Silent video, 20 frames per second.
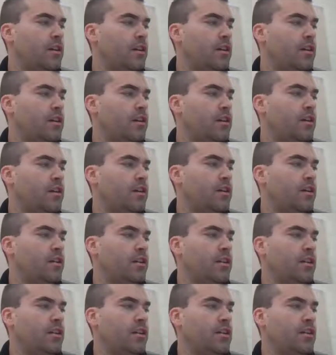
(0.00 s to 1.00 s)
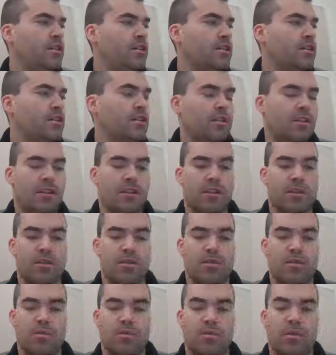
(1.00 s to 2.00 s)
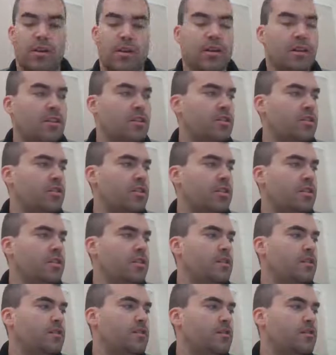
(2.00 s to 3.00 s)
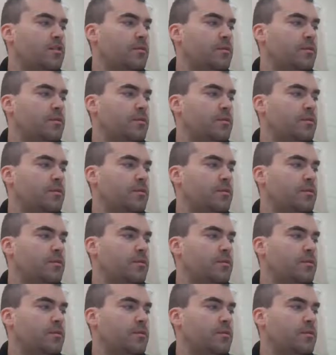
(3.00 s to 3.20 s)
there is a 100.